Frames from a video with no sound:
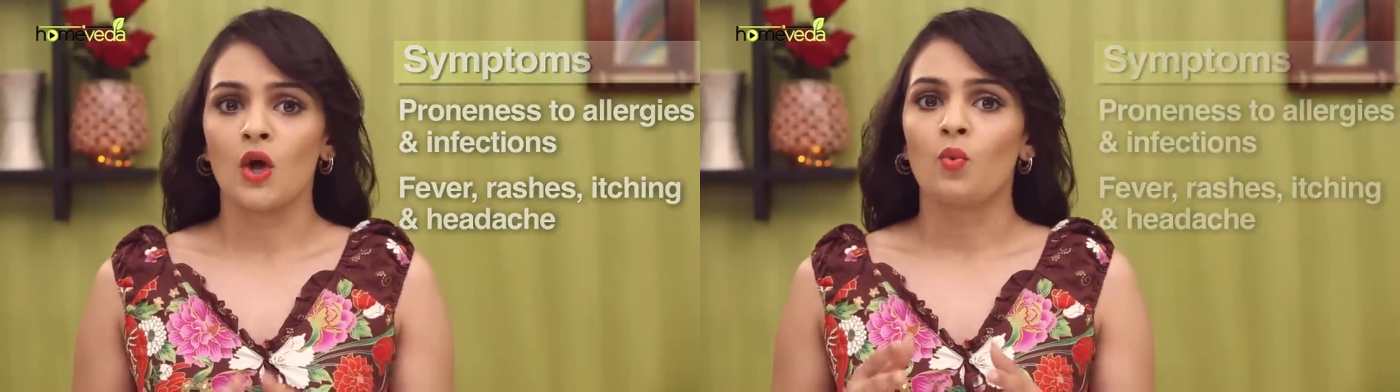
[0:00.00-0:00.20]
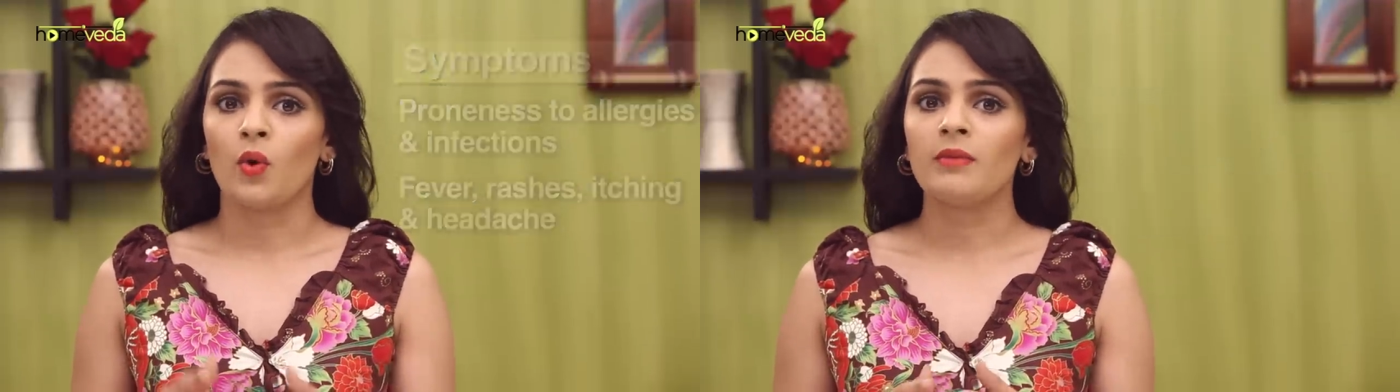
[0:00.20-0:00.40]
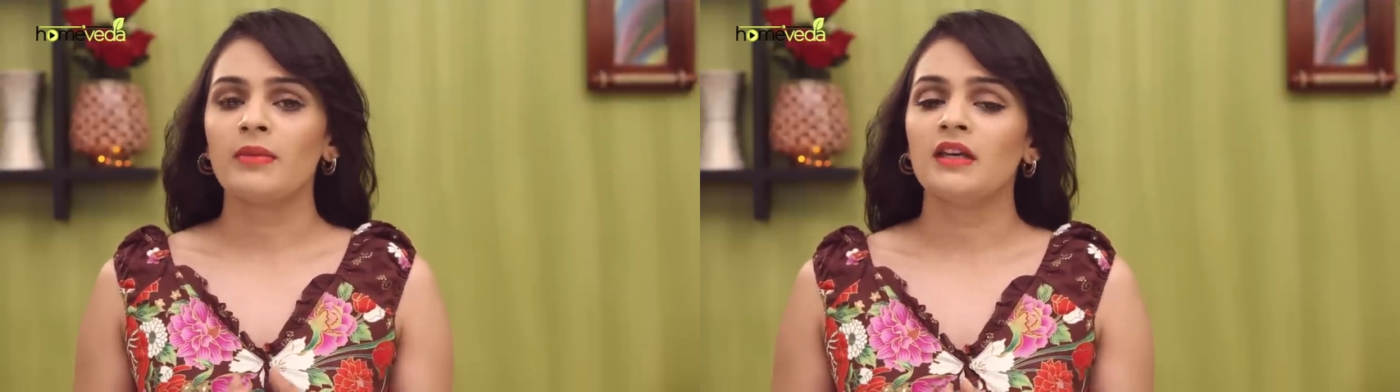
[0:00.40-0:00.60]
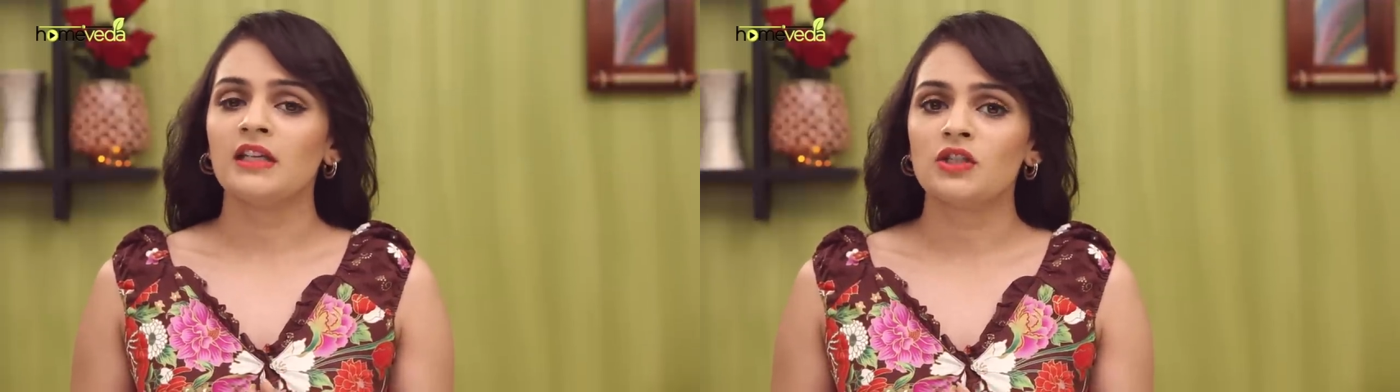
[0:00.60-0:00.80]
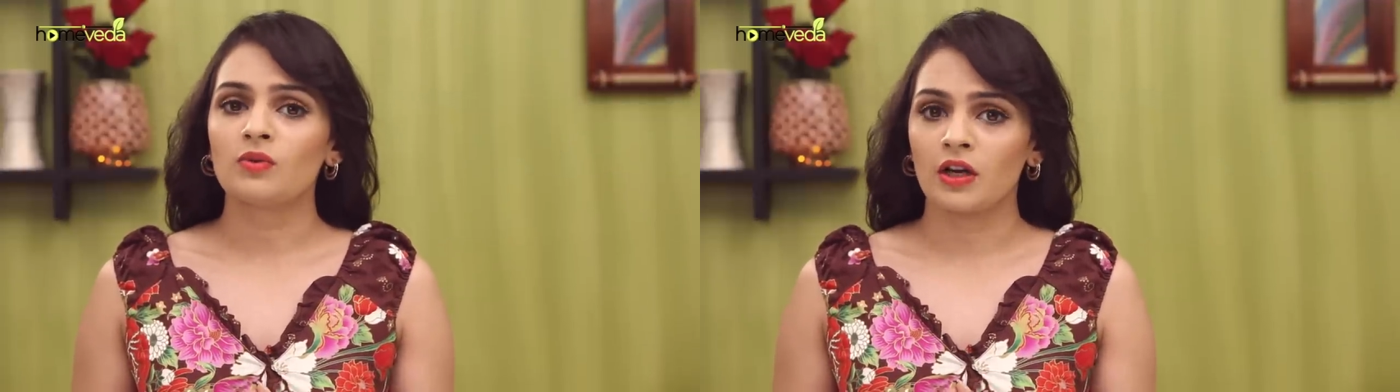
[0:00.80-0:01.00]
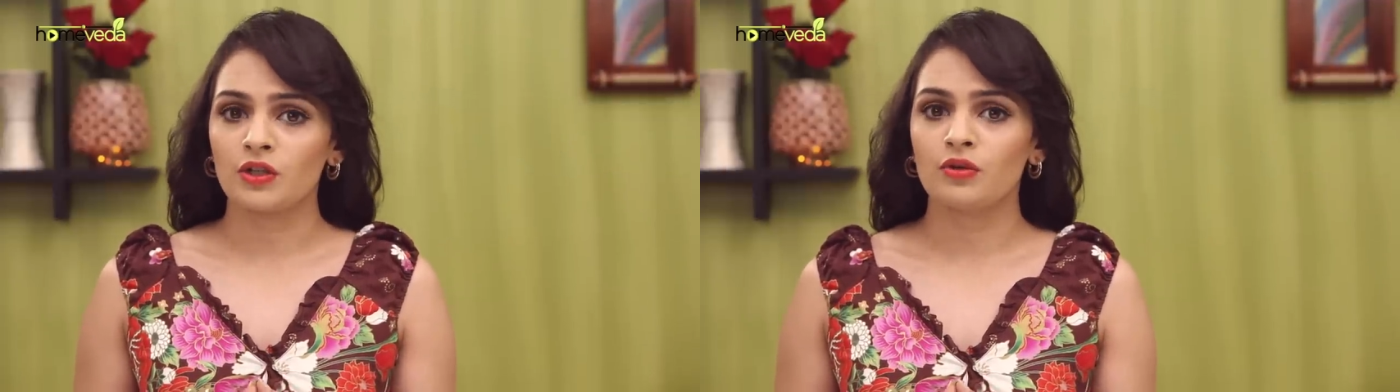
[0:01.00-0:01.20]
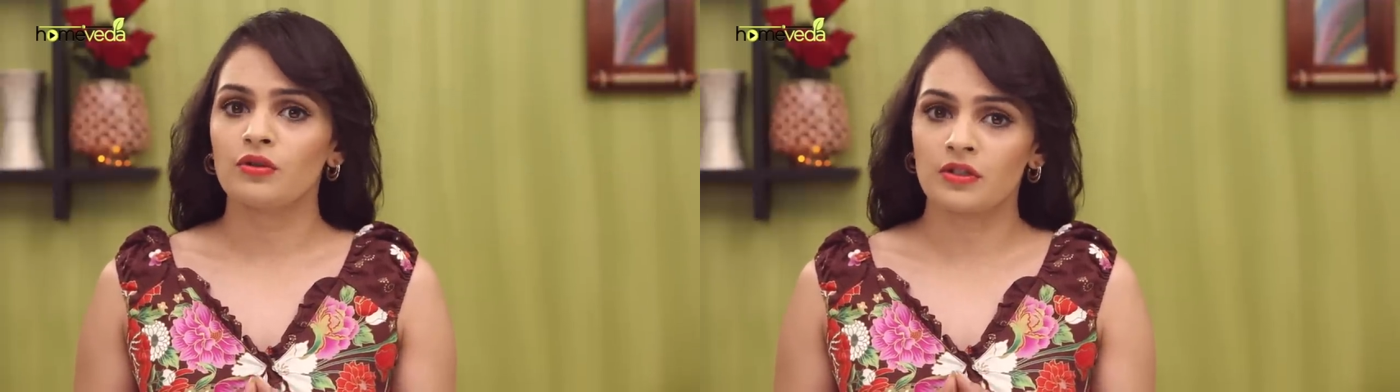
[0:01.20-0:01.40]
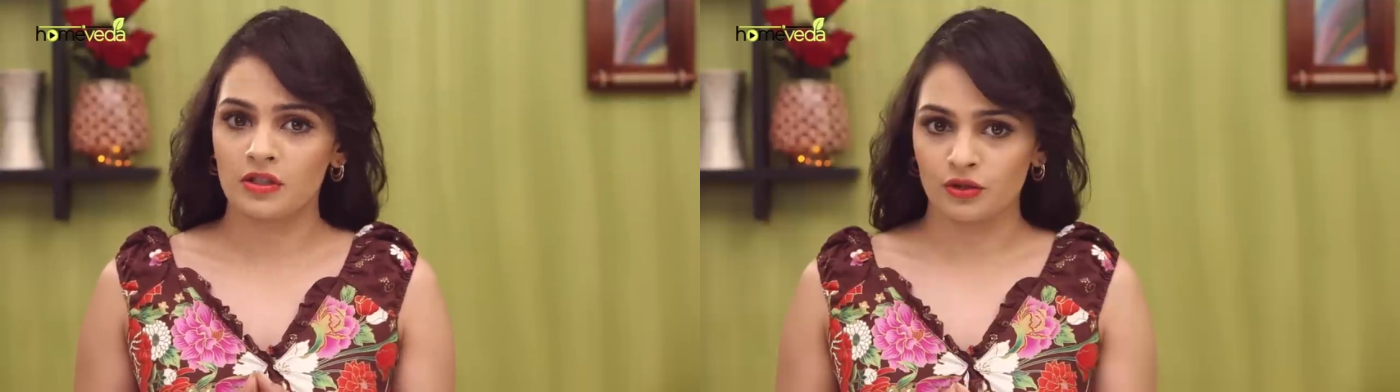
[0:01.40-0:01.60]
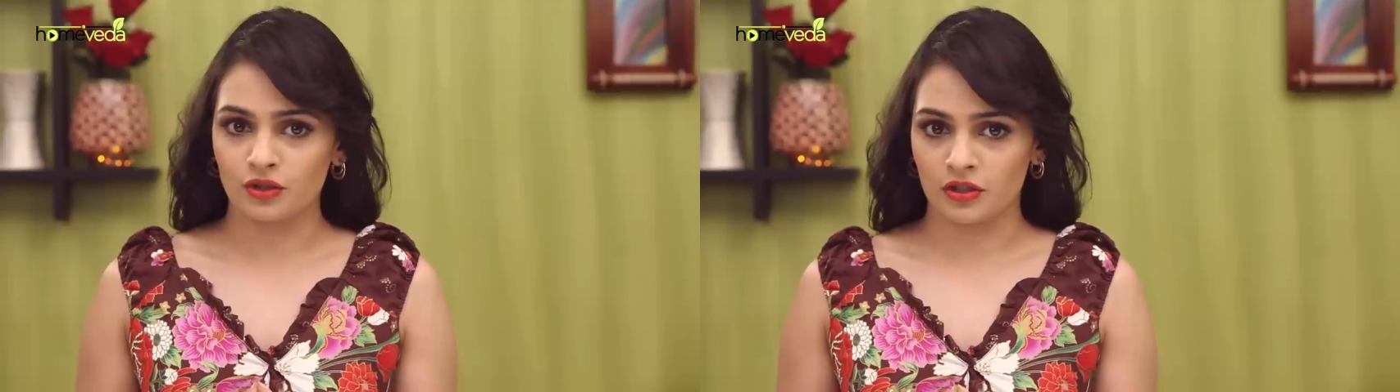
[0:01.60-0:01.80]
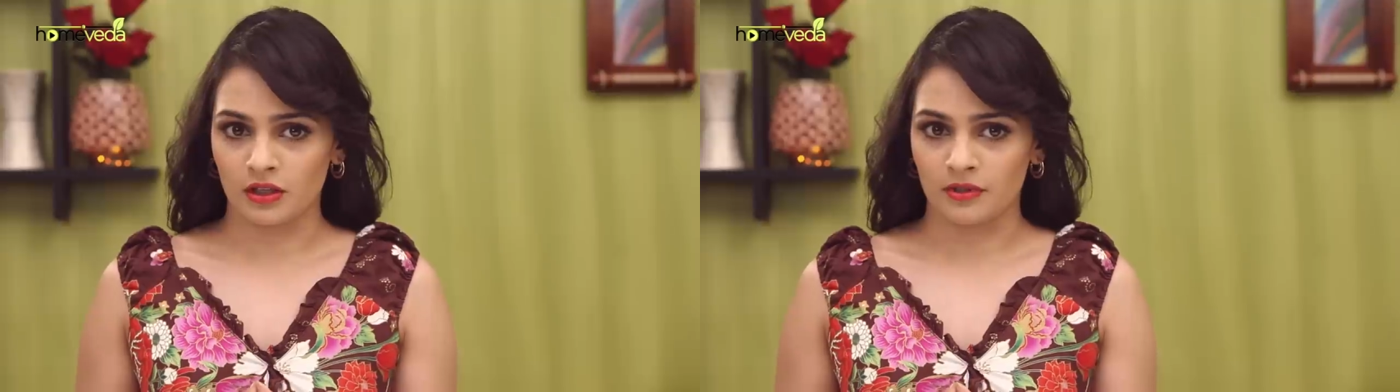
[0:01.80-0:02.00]
one may need to undergo a
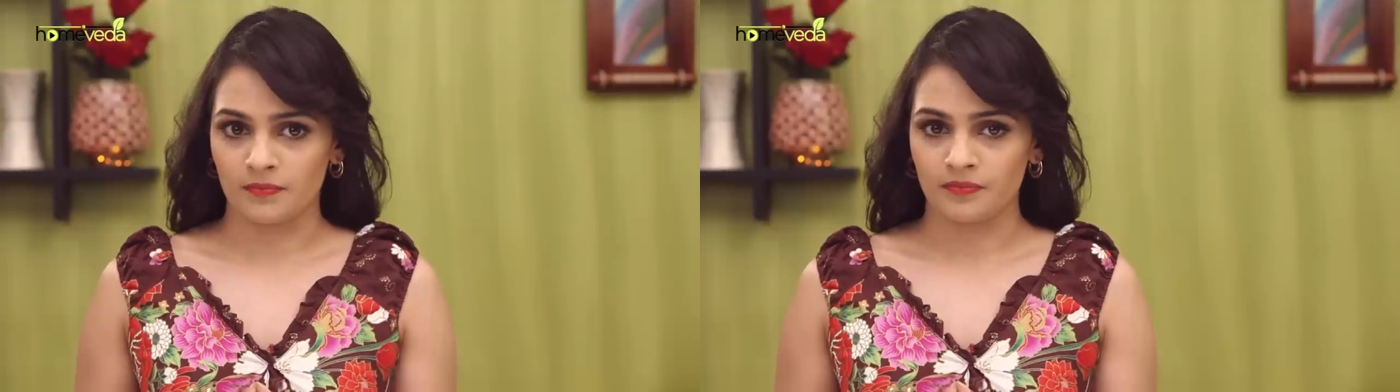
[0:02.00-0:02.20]
surgery.